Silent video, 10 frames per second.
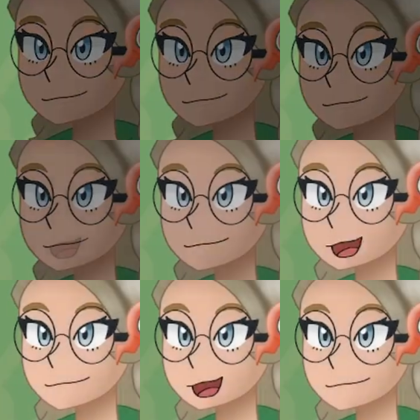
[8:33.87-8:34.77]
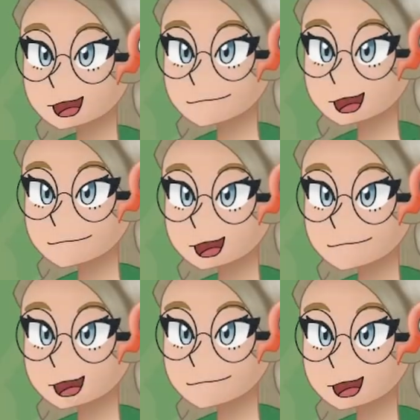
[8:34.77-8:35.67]
We're going to pop out
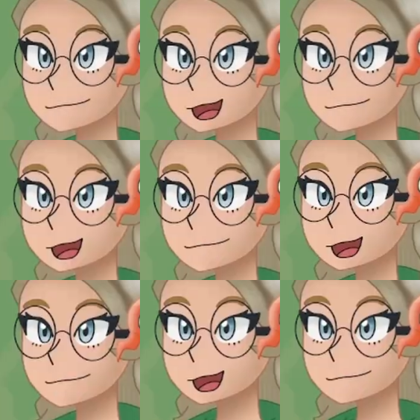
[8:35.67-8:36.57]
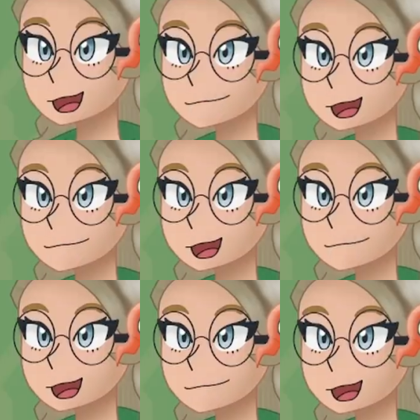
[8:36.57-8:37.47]
Mega Gallade immediately, and
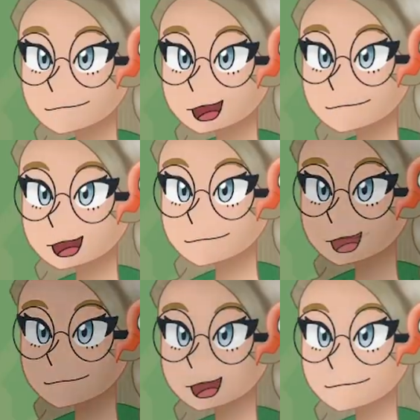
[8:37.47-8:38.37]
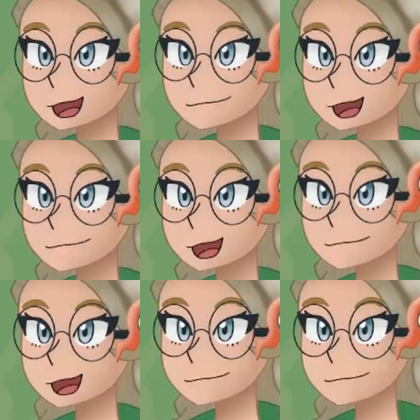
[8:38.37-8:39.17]
no, we can play this a little better.